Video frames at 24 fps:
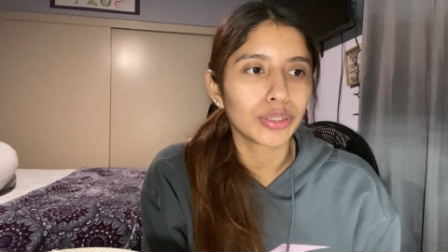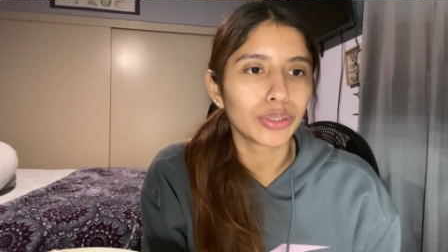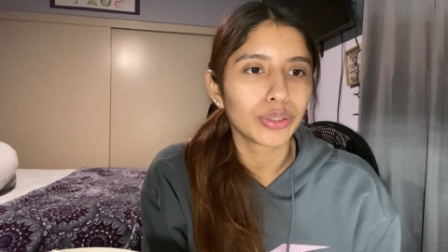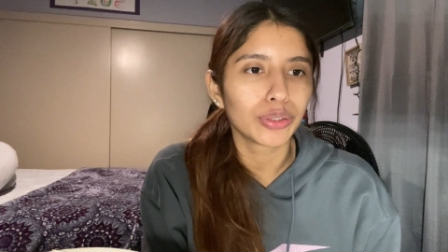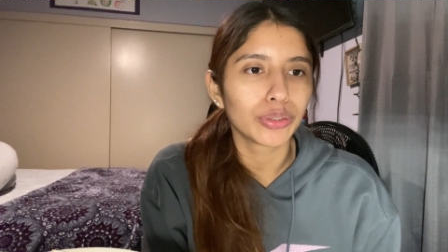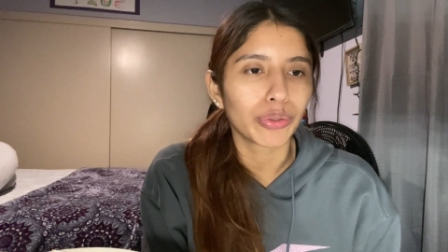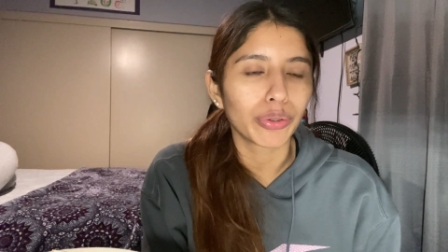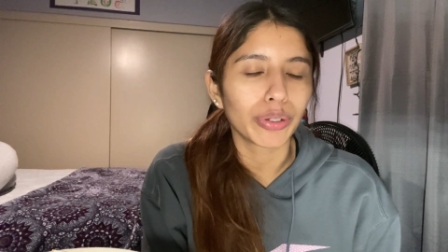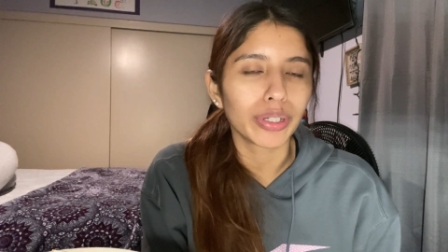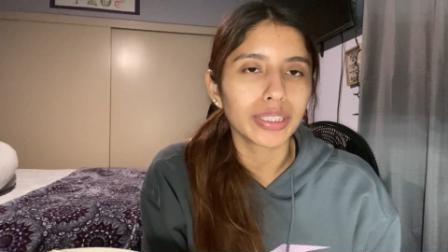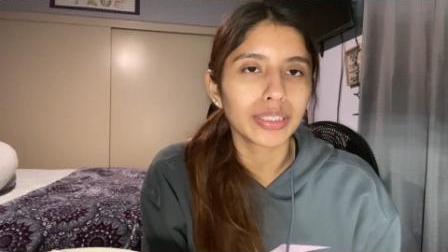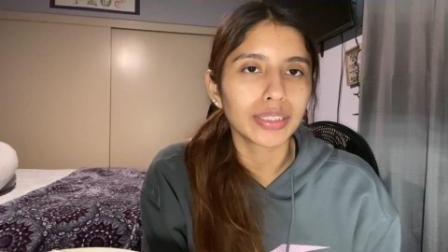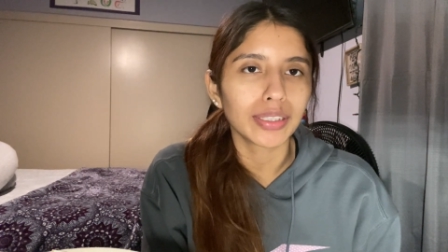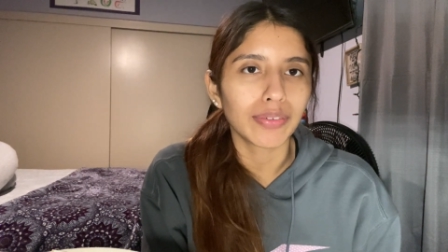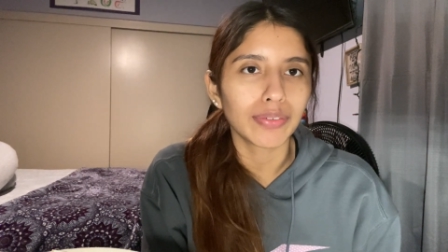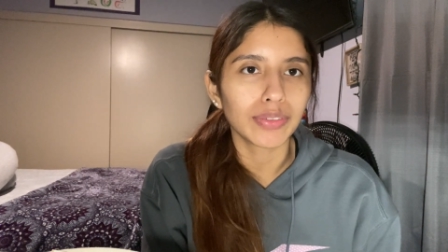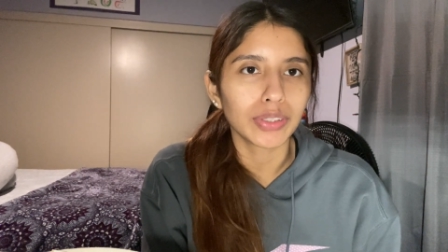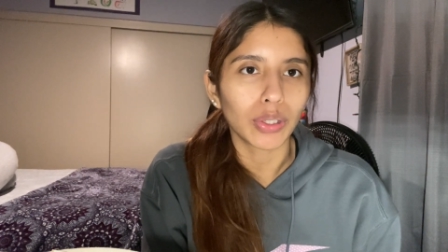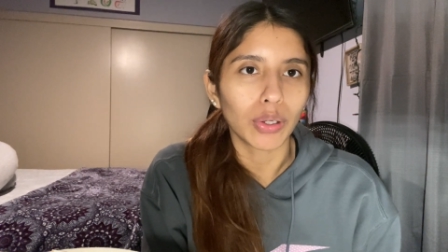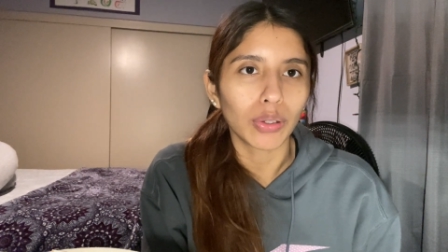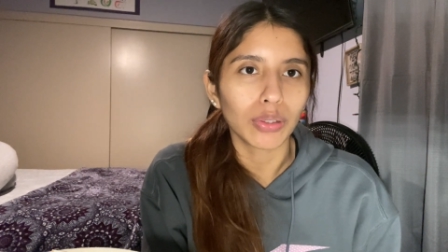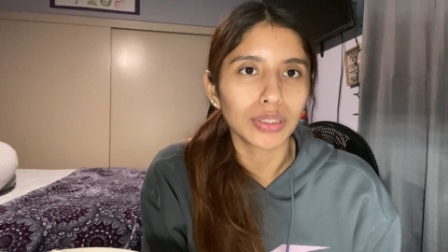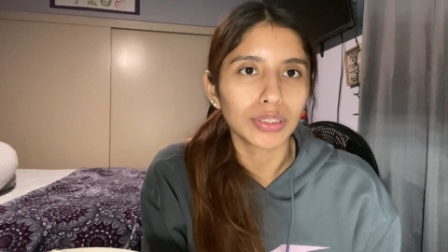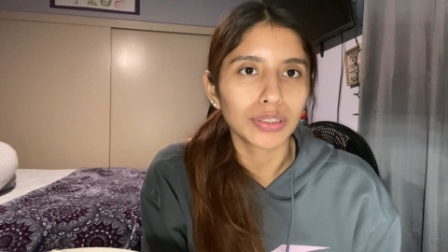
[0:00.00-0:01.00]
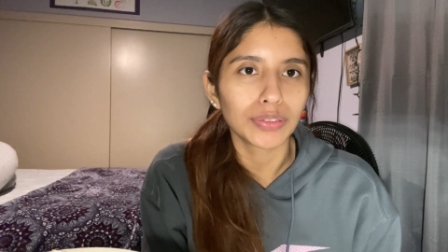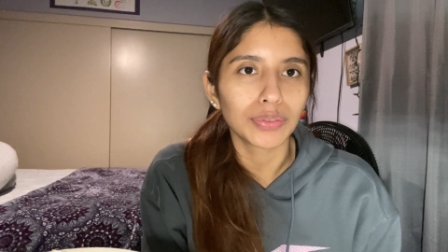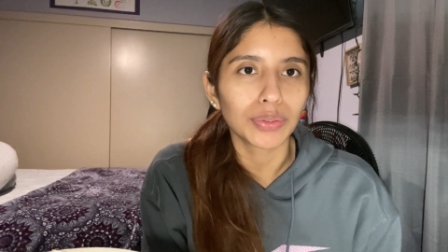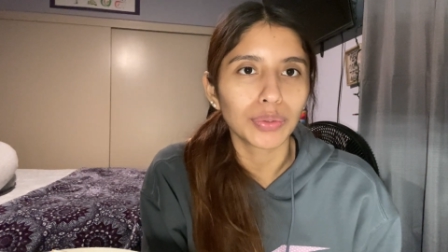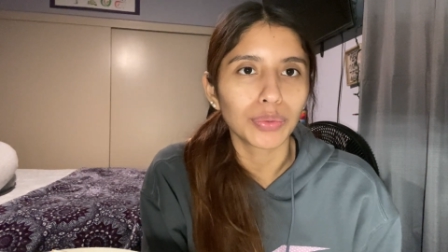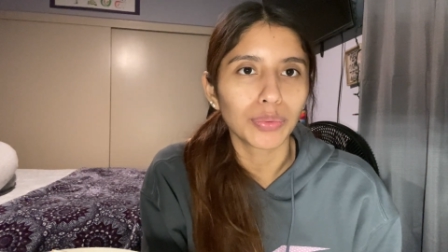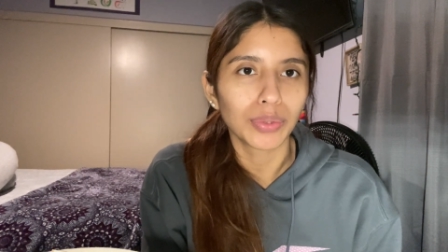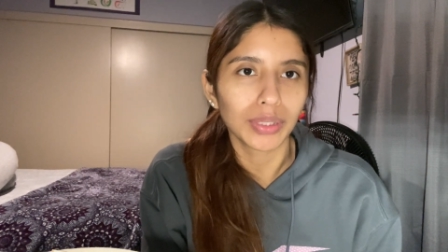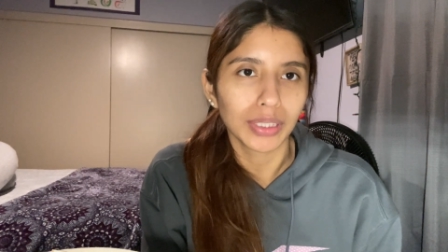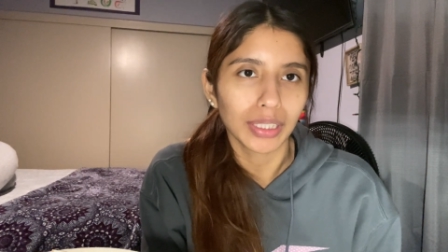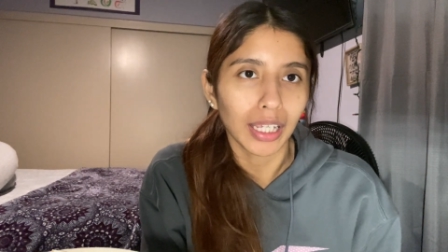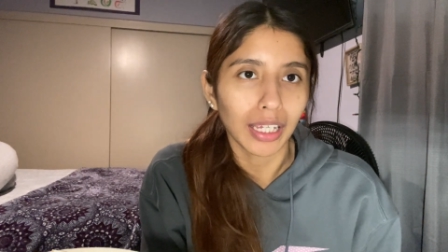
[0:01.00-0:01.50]
$37 for
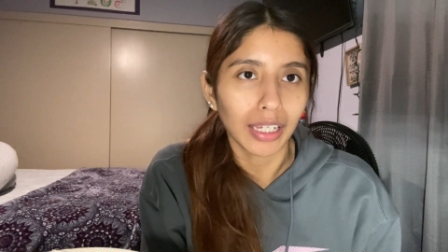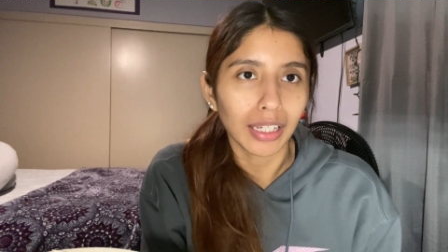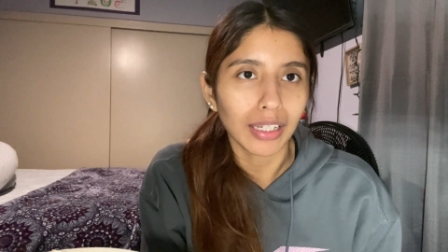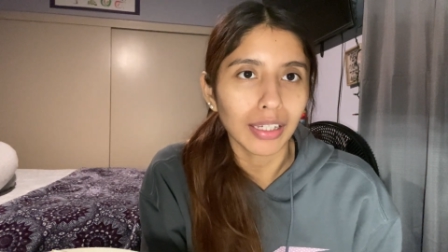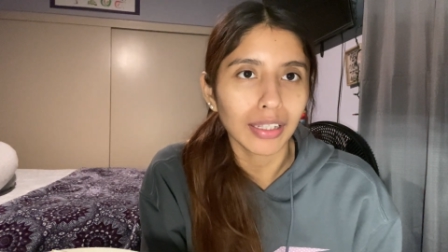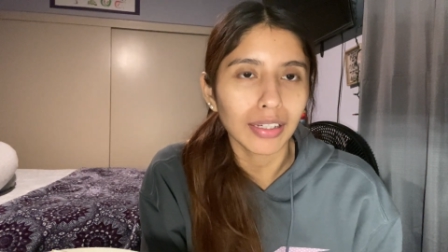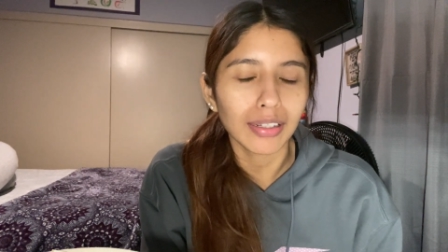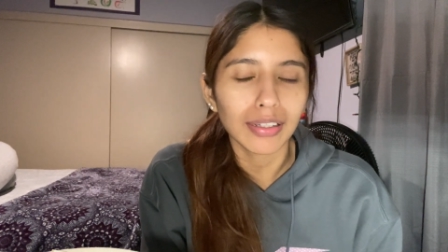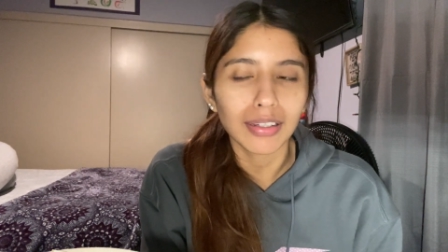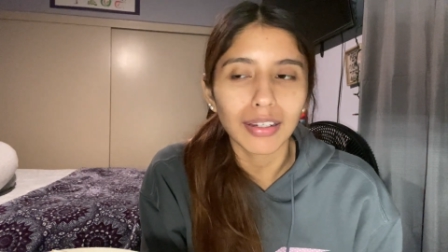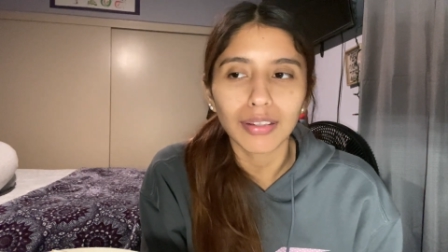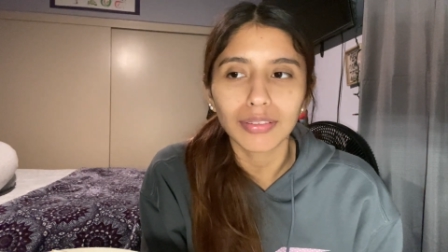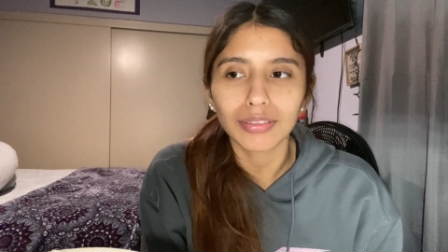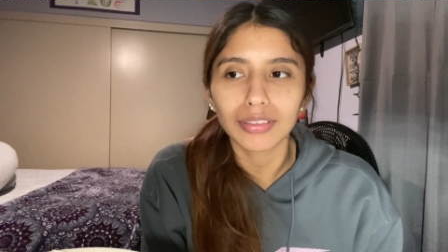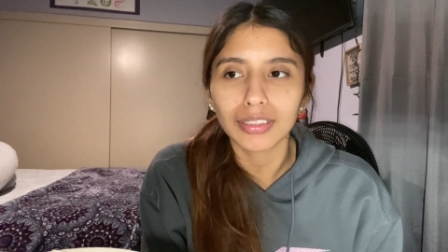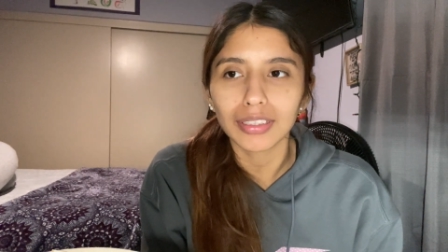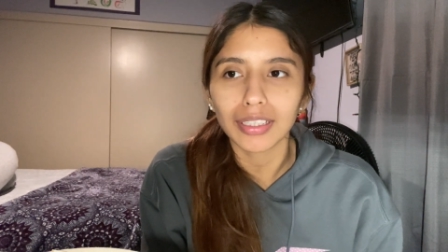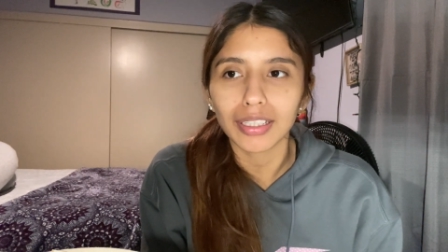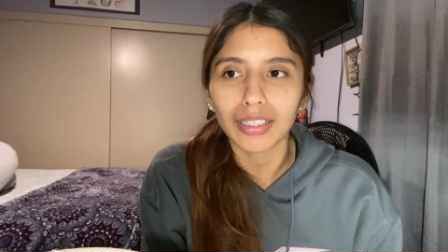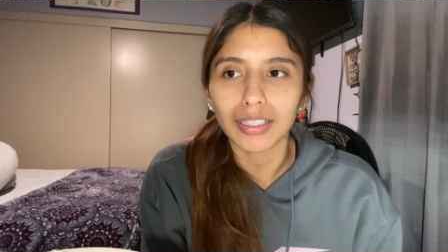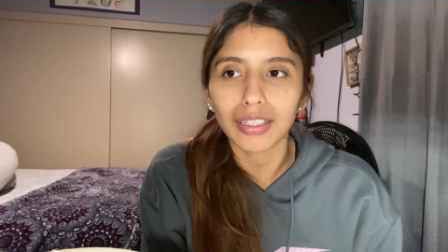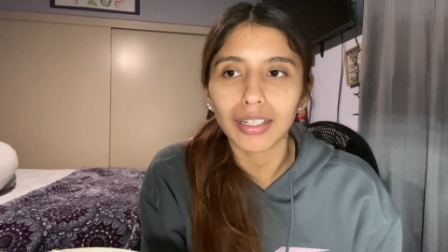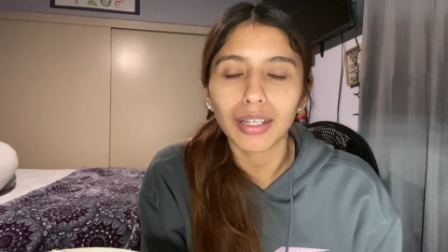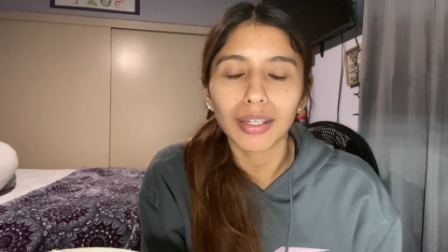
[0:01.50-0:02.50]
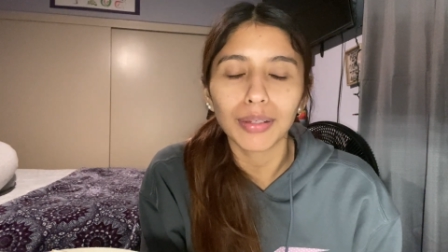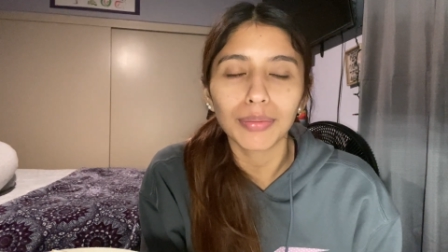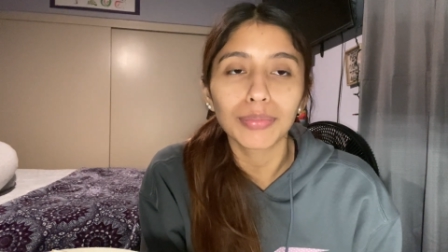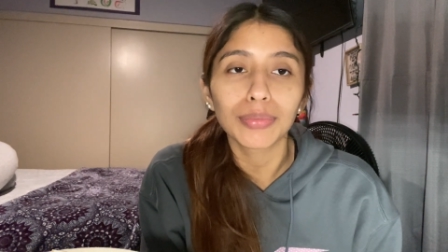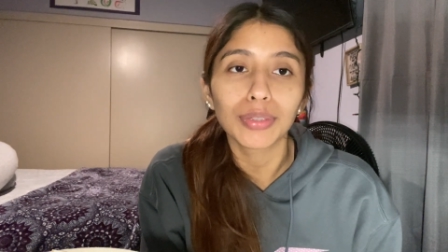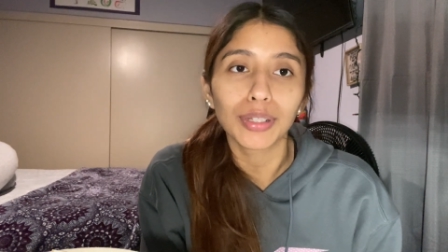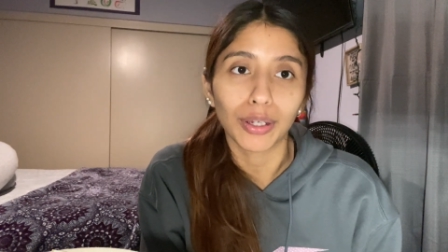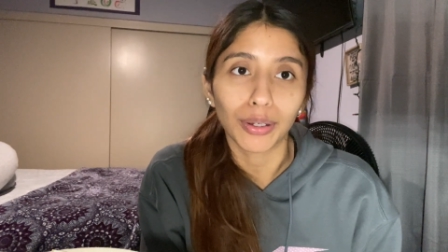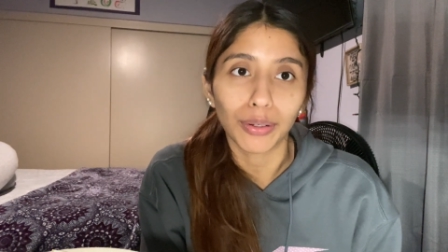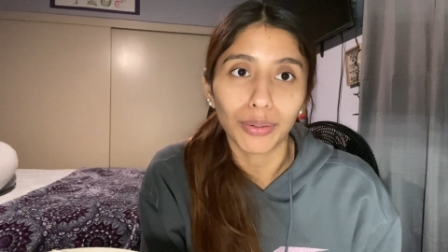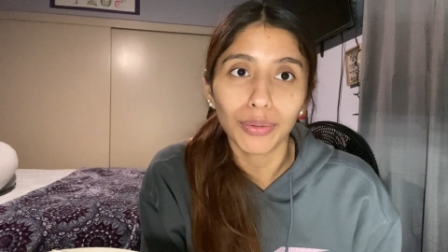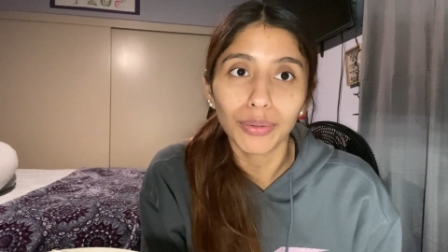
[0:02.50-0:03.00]
one legging and I was like, um,
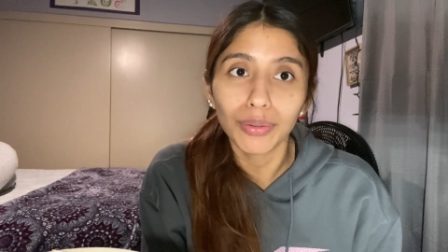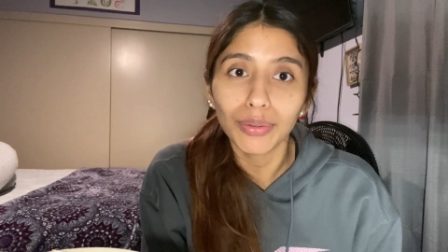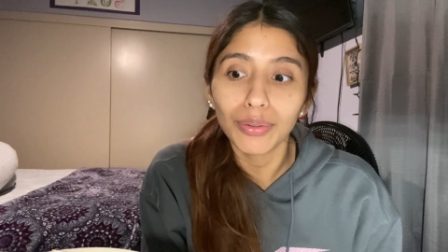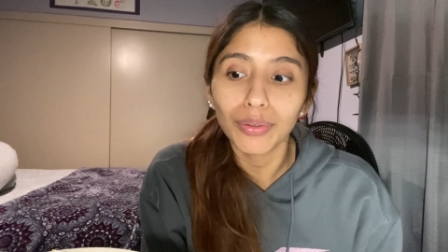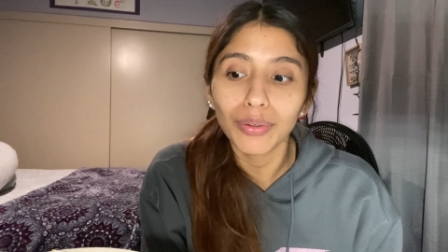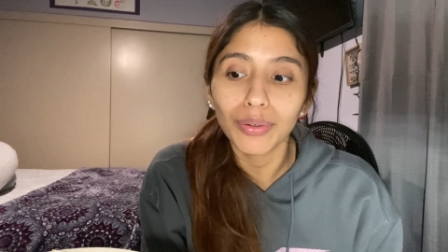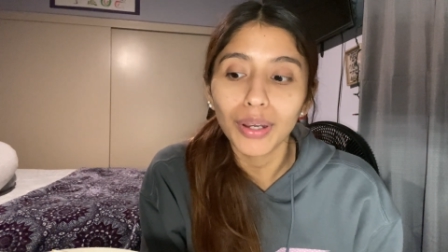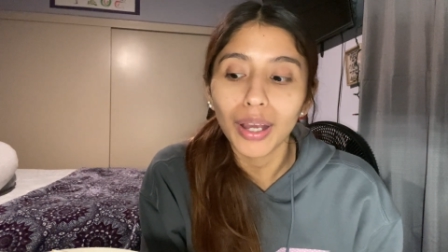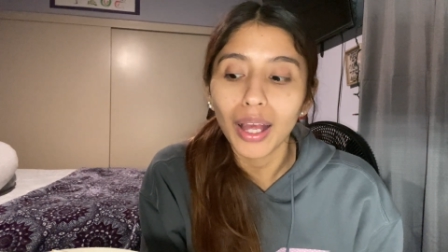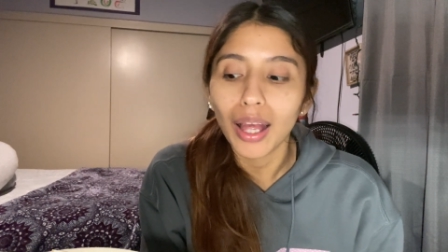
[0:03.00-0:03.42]
no,